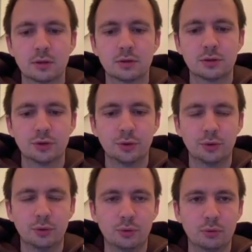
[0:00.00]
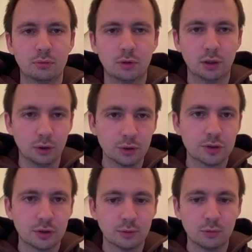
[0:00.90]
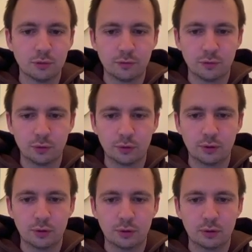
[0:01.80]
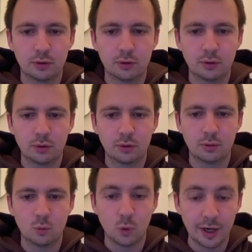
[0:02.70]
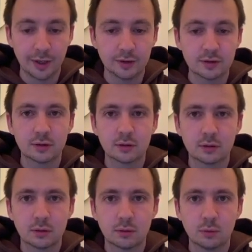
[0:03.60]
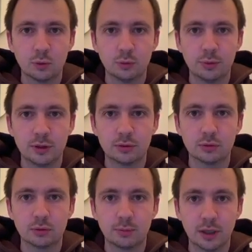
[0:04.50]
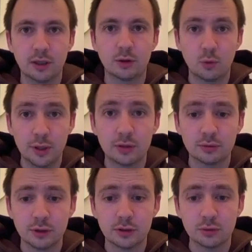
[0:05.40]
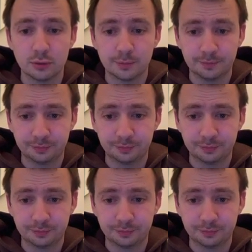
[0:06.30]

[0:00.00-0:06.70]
So a logical move for white would be to play queen to d2